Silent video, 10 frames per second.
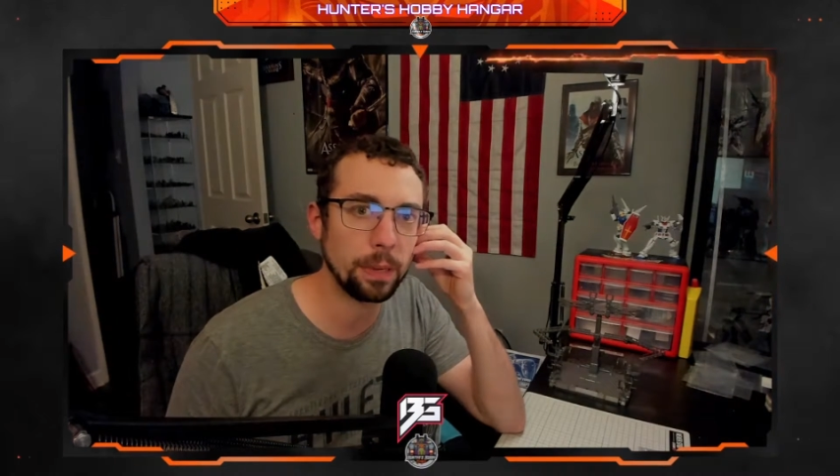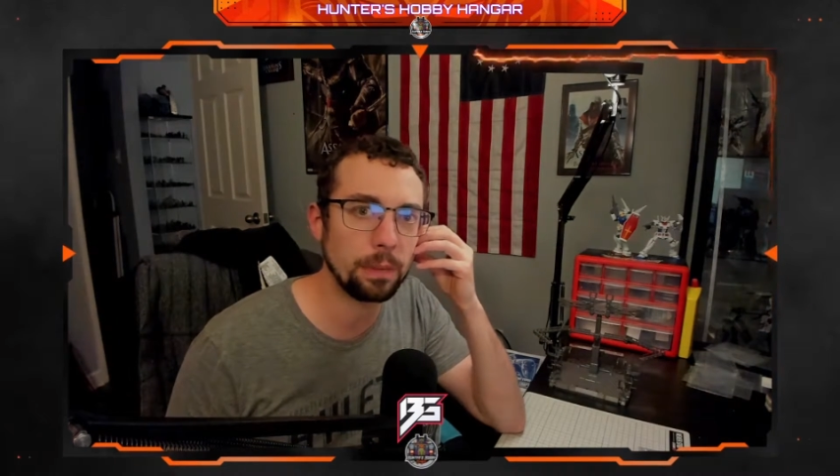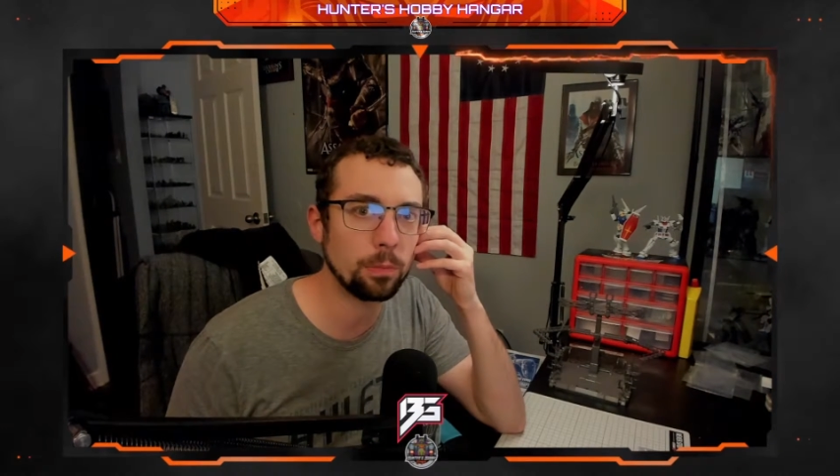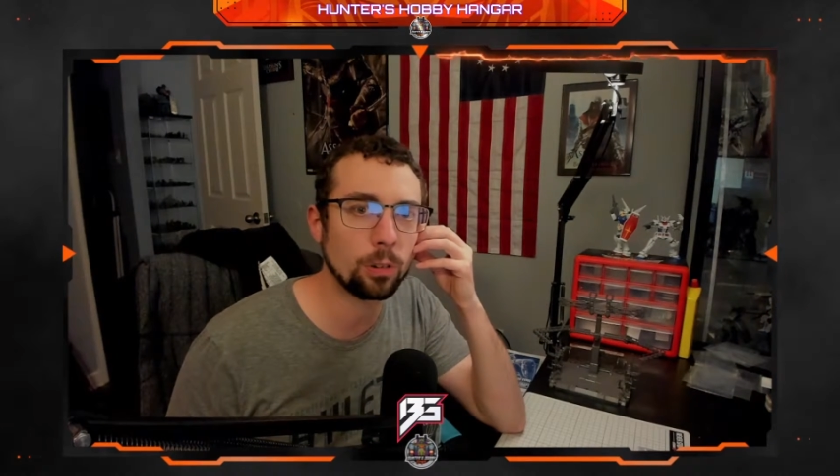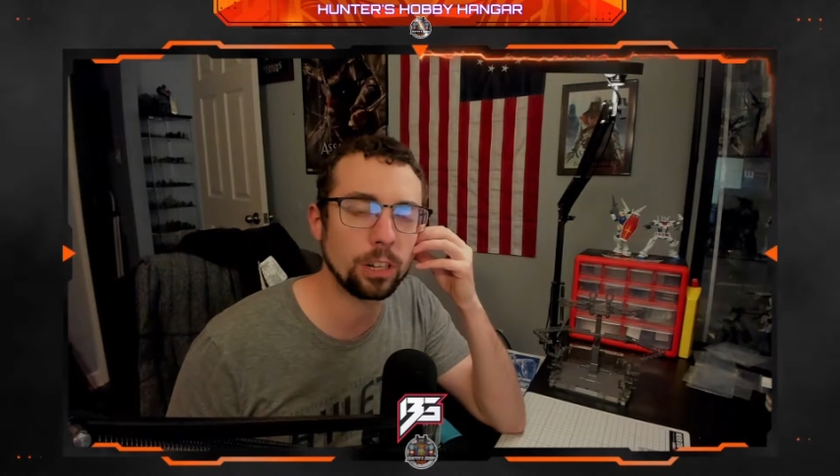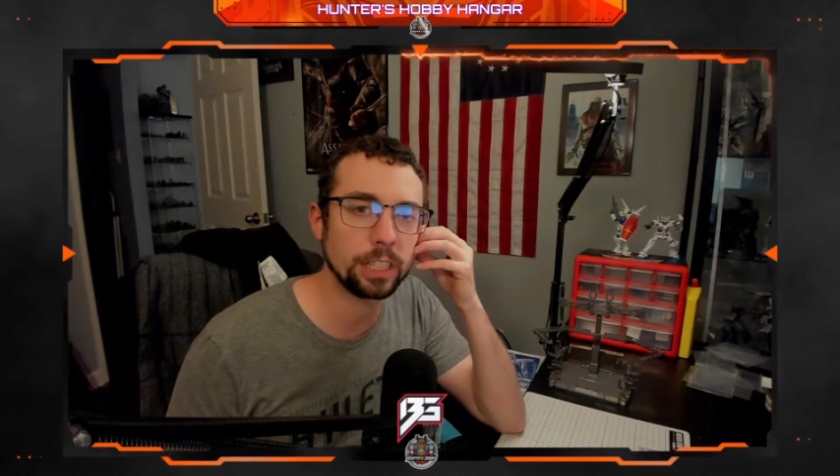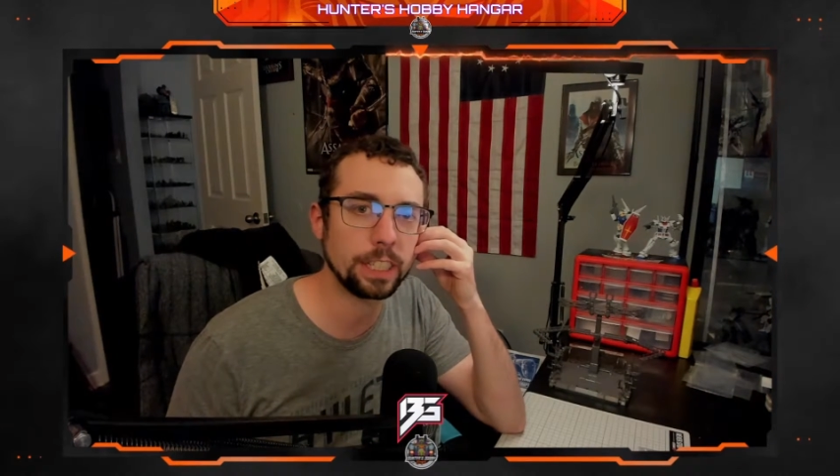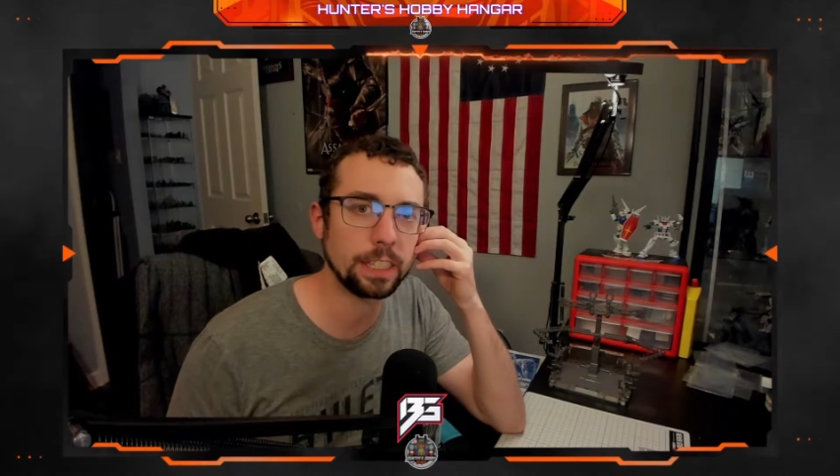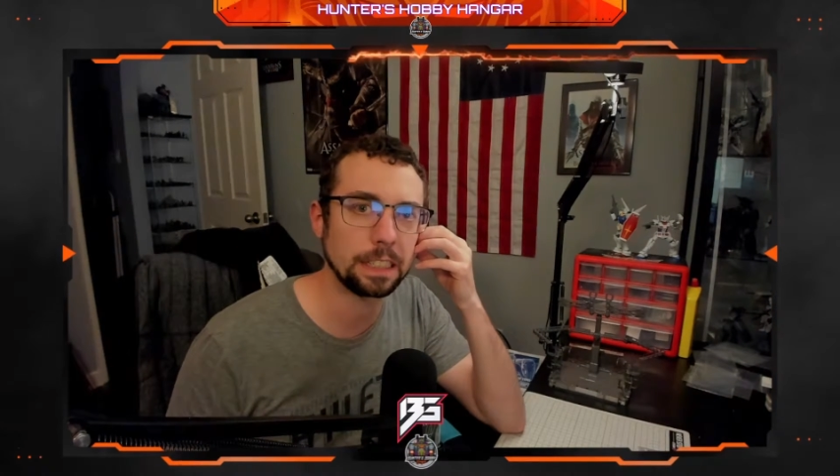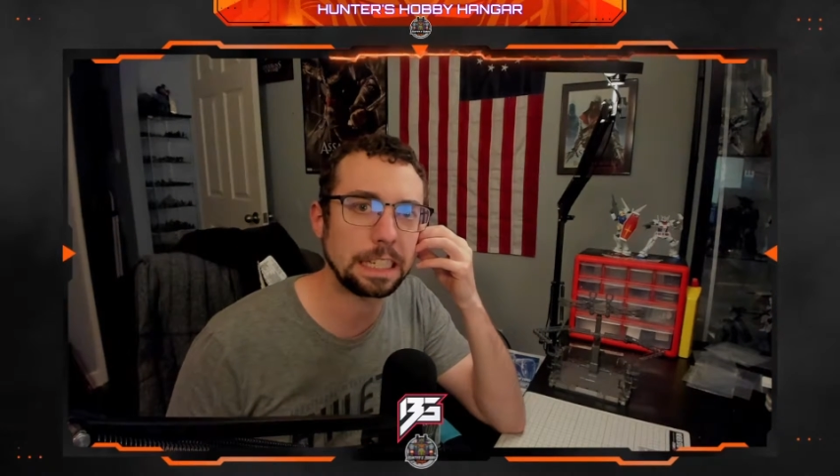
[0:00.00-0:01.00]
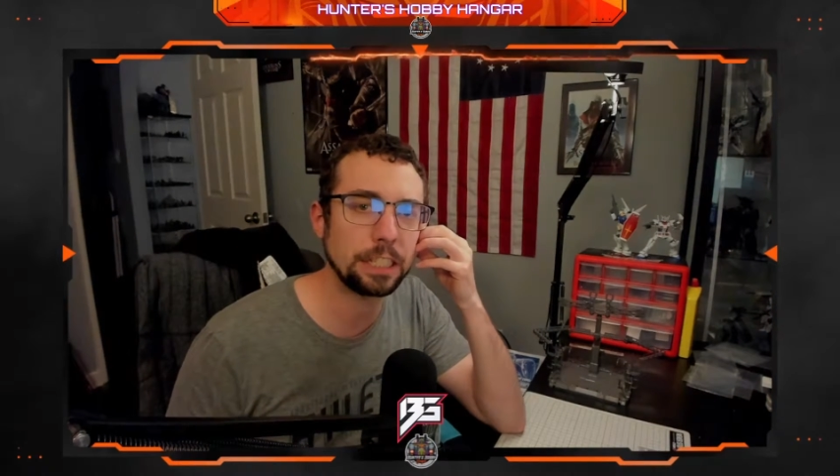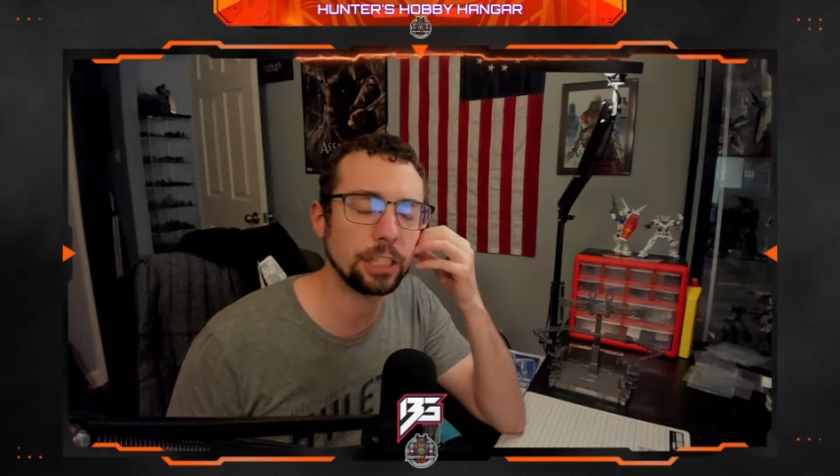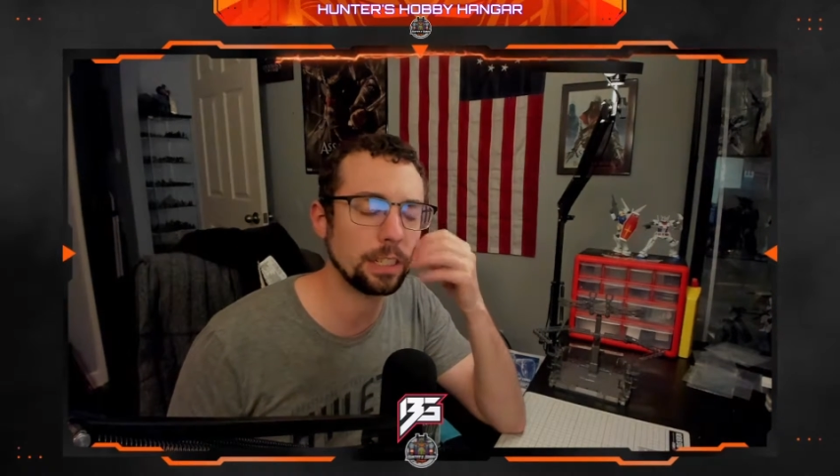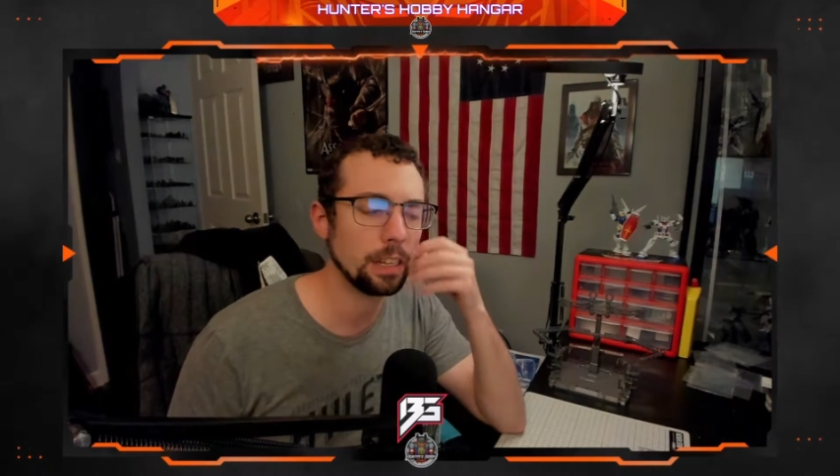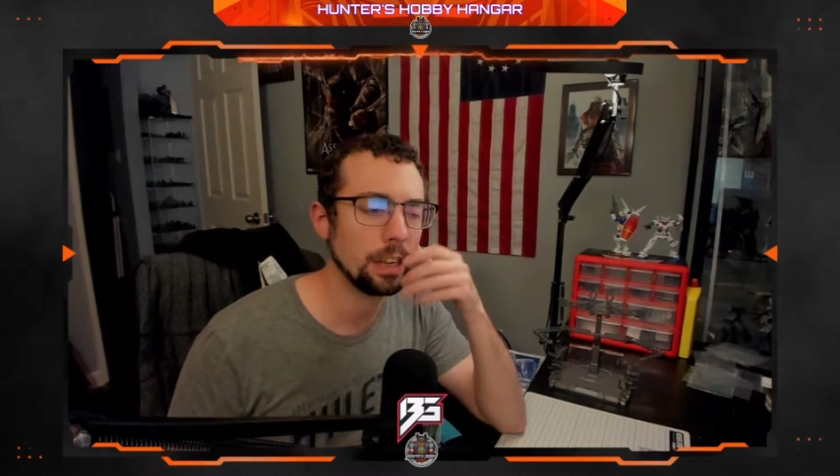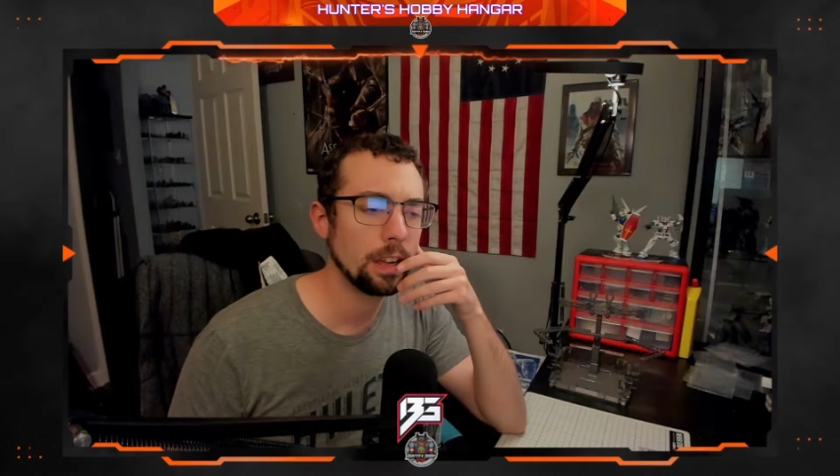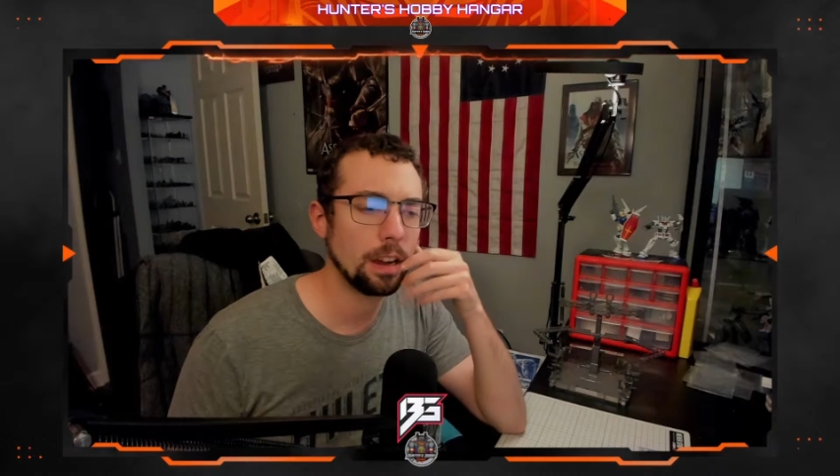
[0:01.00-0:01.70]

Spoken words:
bit more articulation,